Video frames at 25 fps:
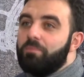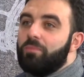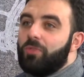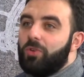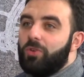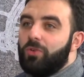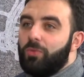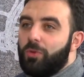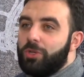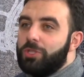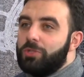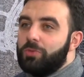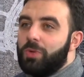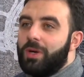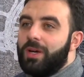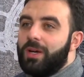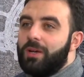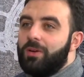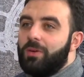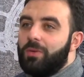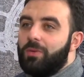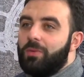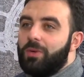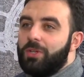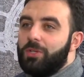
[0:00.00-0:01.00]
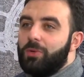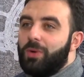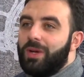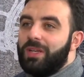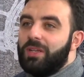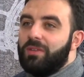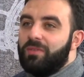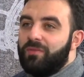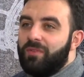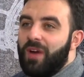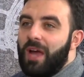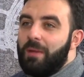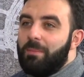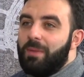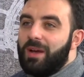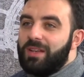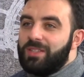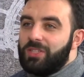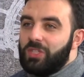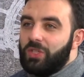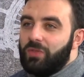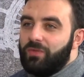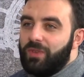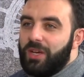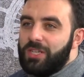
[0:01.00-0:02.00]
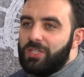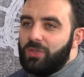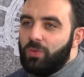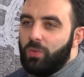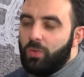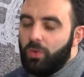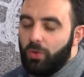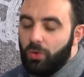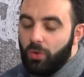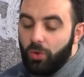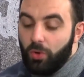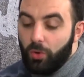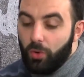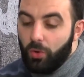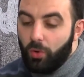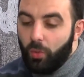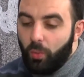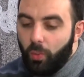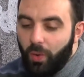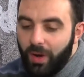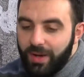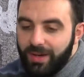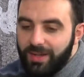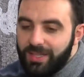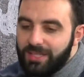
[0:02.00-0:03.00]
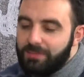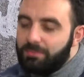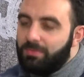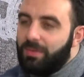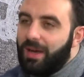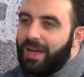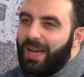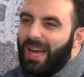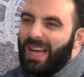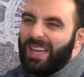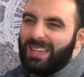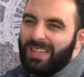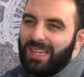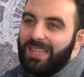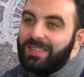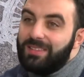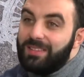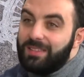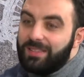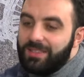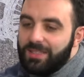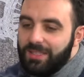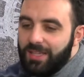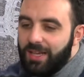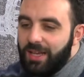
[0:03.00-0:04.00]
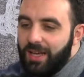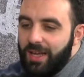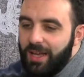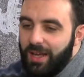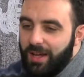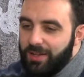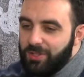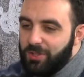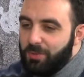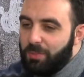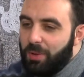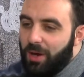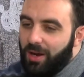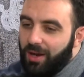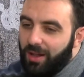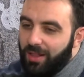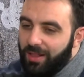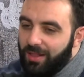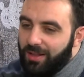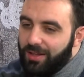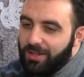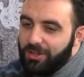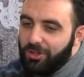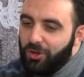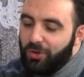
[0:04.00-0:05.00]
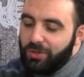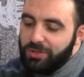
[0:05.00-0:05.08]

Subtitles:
or what do I define myself as, or what is my identity? And subhanAllah,